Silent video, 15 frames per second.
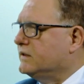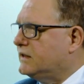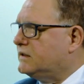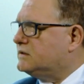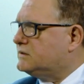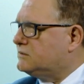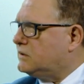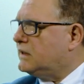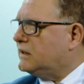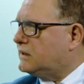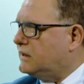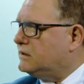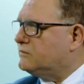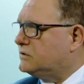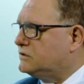that is like
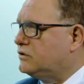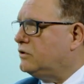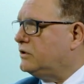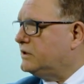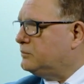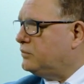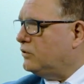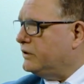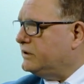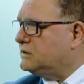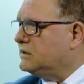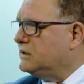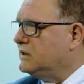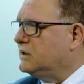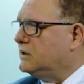kind of a turning point
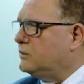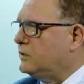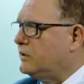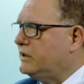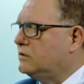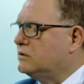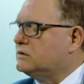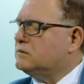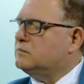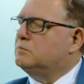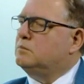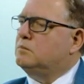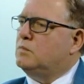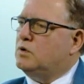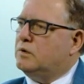where you got
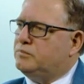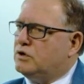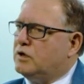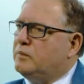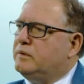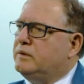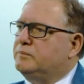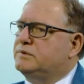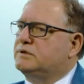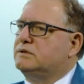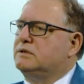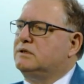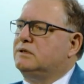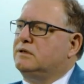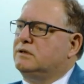more
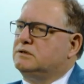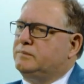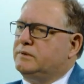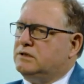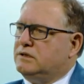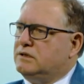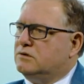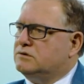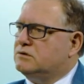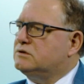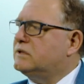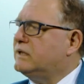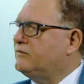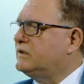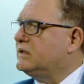problems, especially also
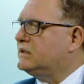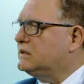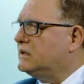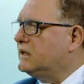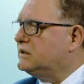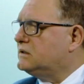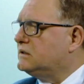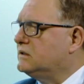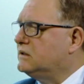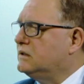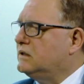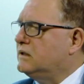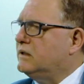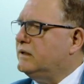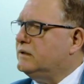driving at night,
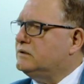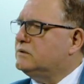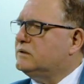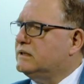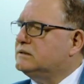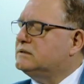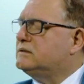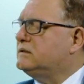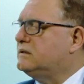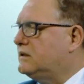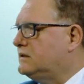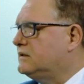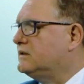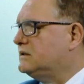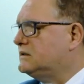and you can see
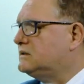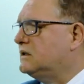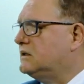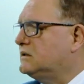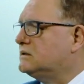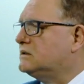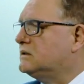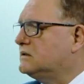that in these studies.